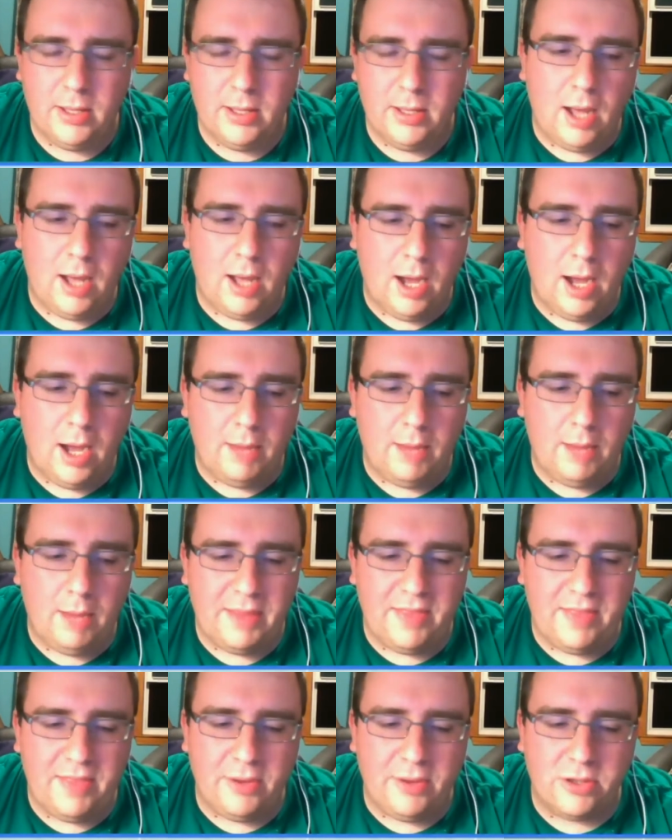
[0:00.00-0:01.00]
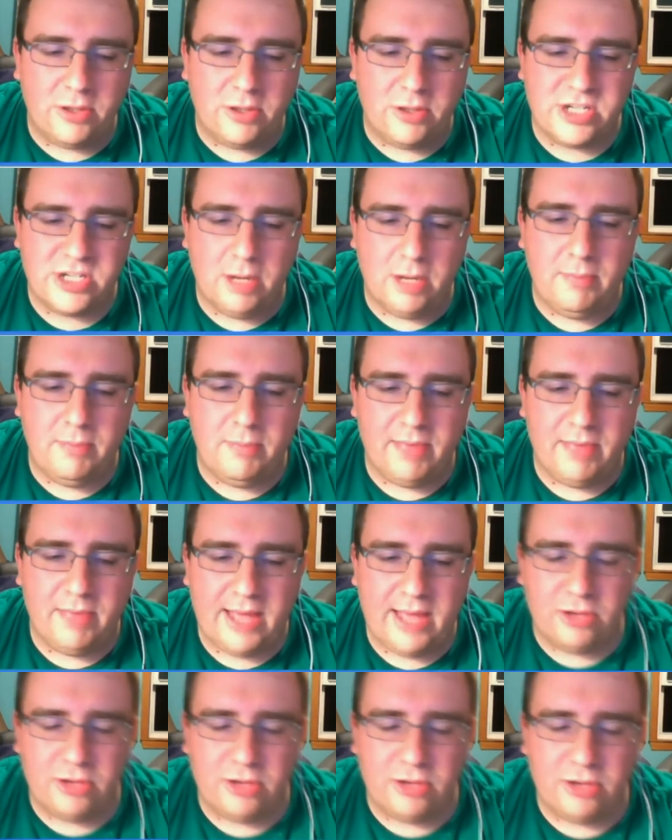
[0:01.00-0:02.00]
And then there are some
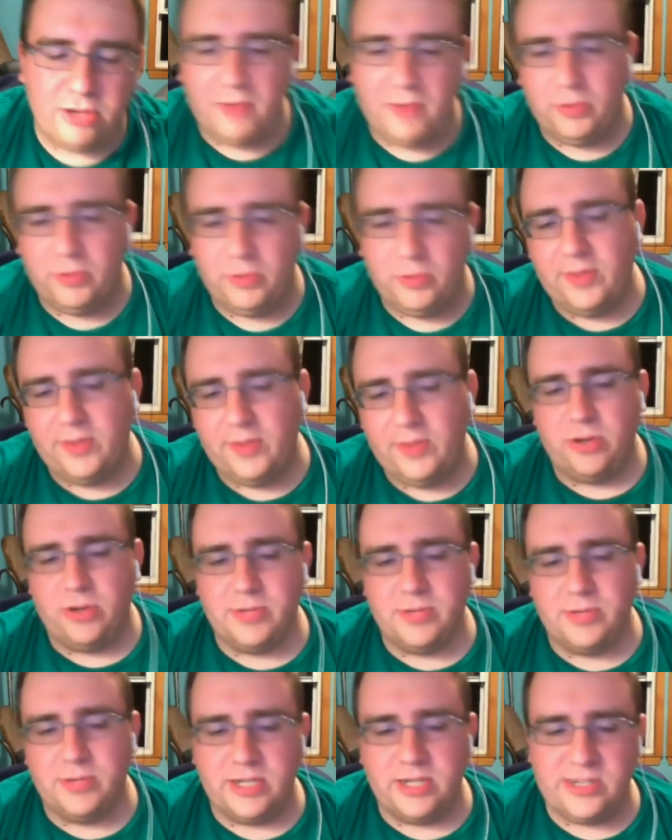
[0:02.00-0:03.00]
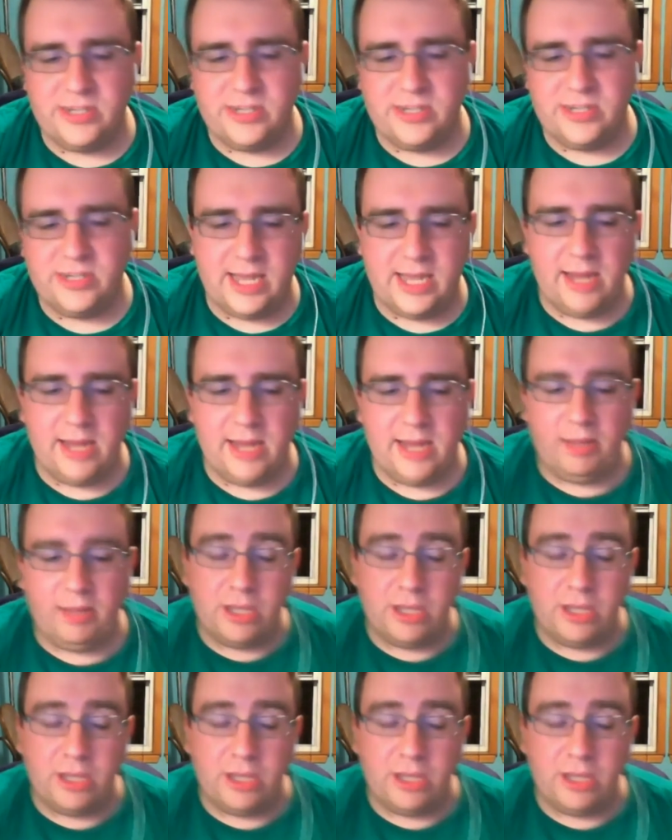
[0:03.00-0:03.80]
that you do have to read the description because they'll say, like, you